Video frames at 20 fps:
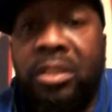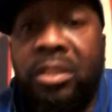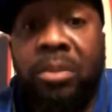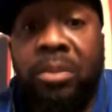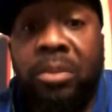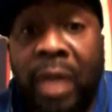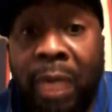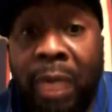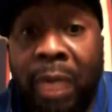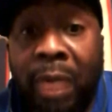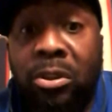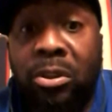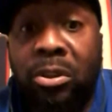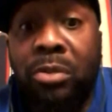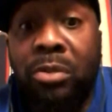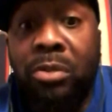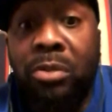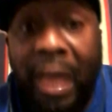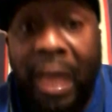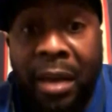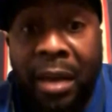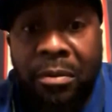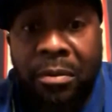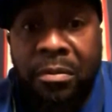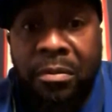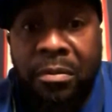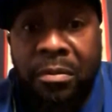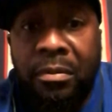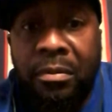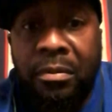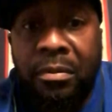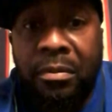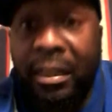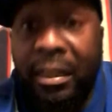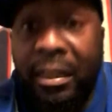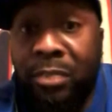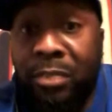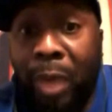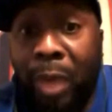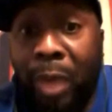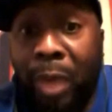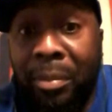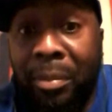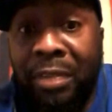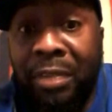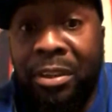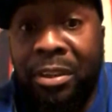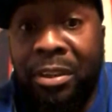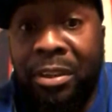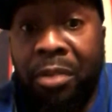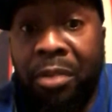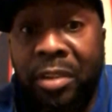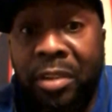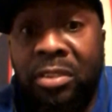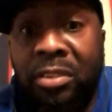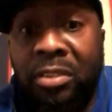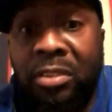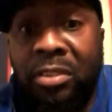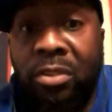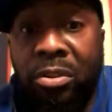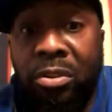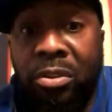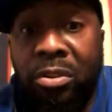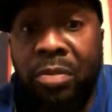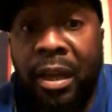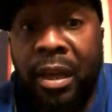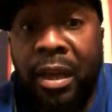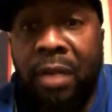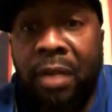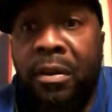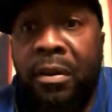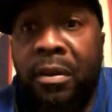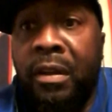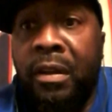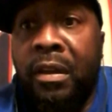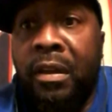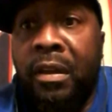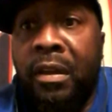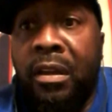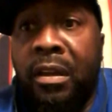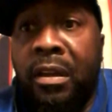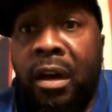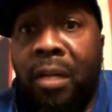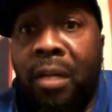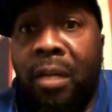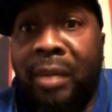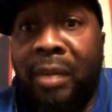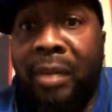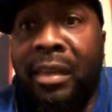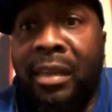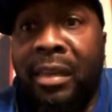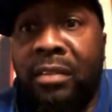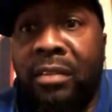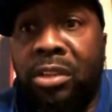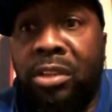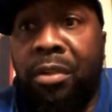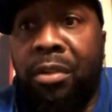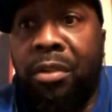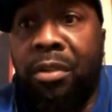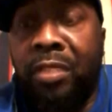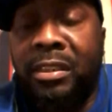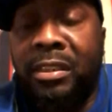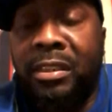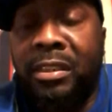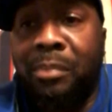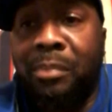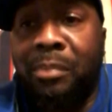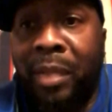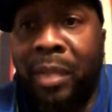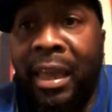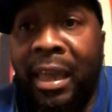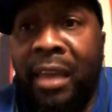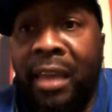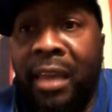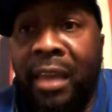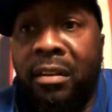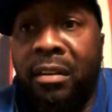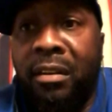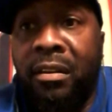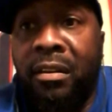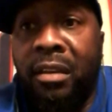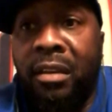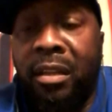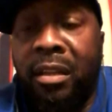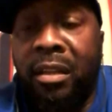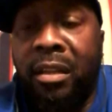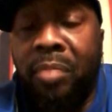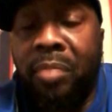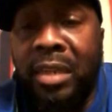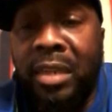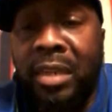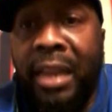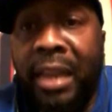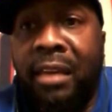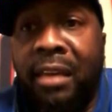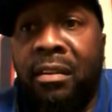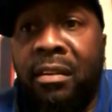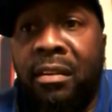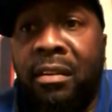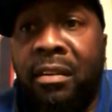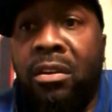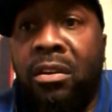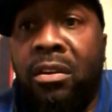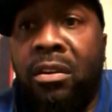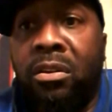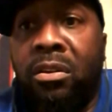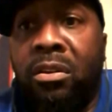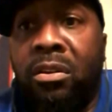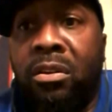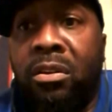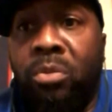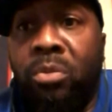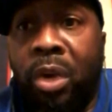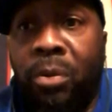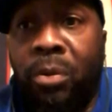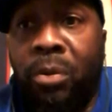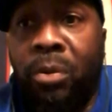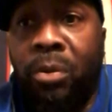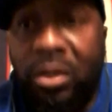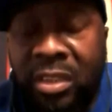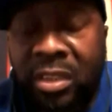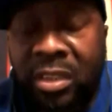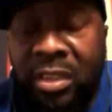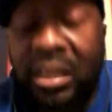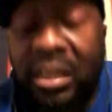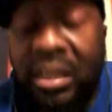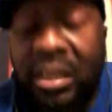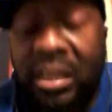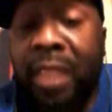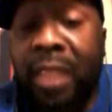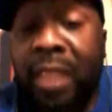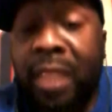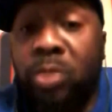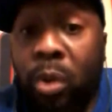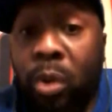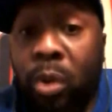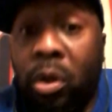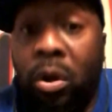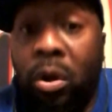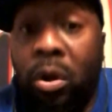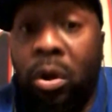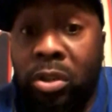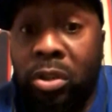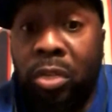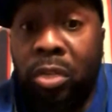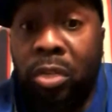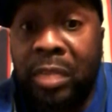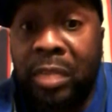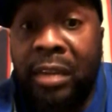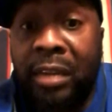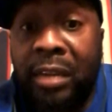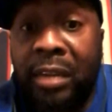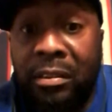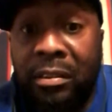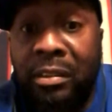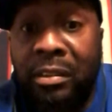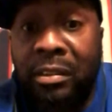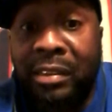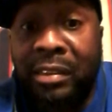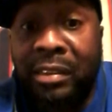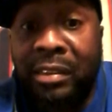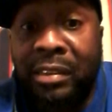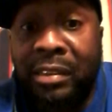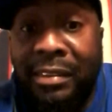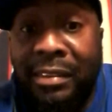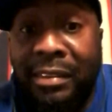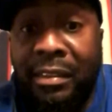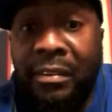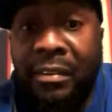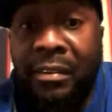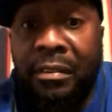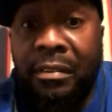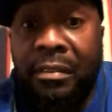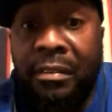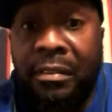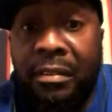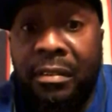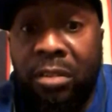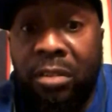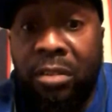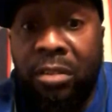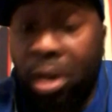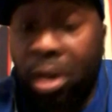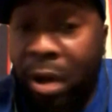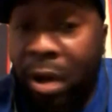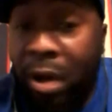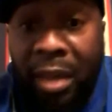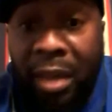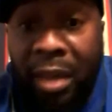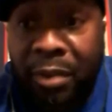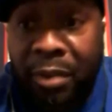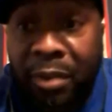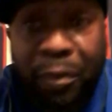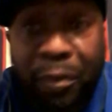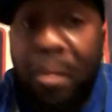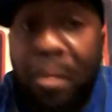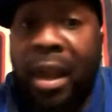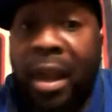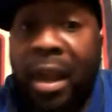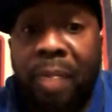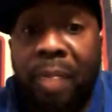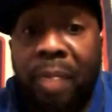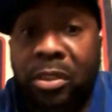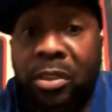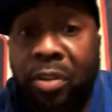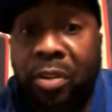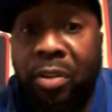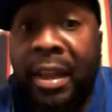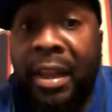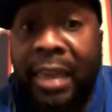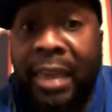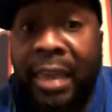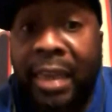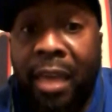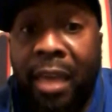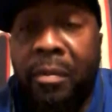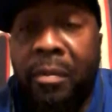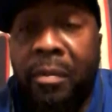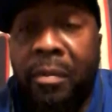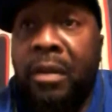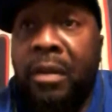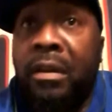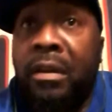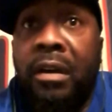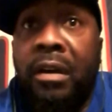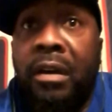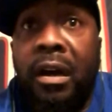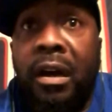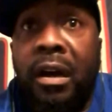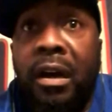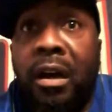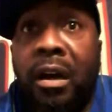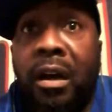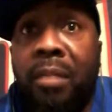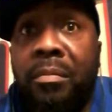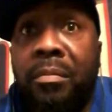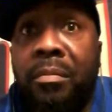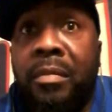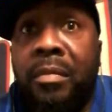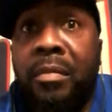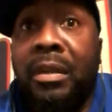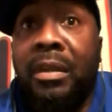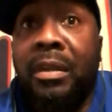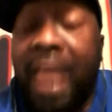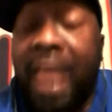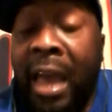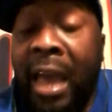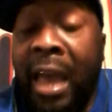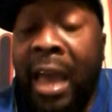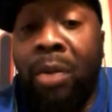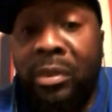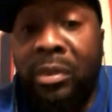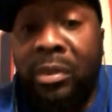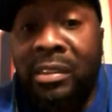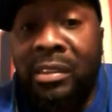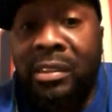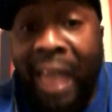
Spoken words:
is what I would do now, and this is what I believe Jerry Reese is going to do now. I think Jerry Reese's plan in the beginning was to sign him to a long-term deal until his accident. You know, even if it meant up to training camp. Now with this